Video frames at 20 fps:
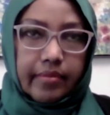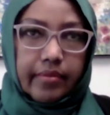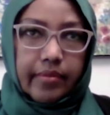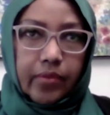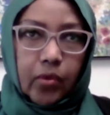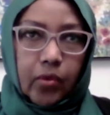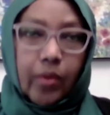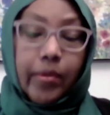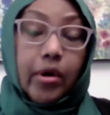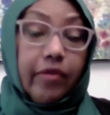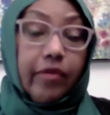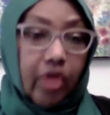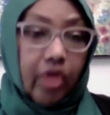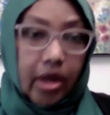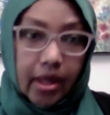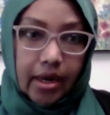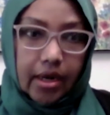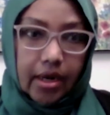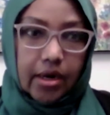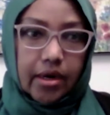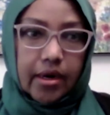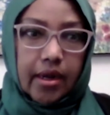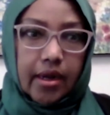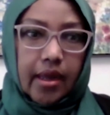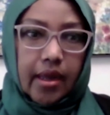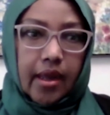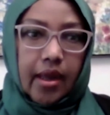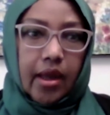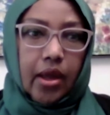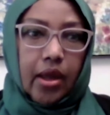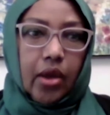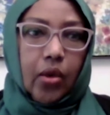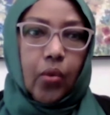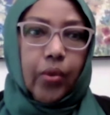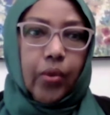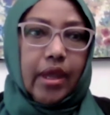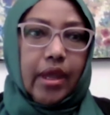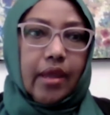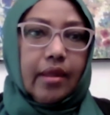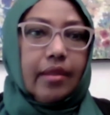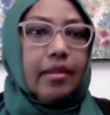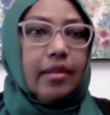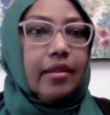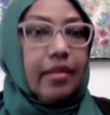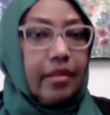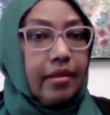women of color, we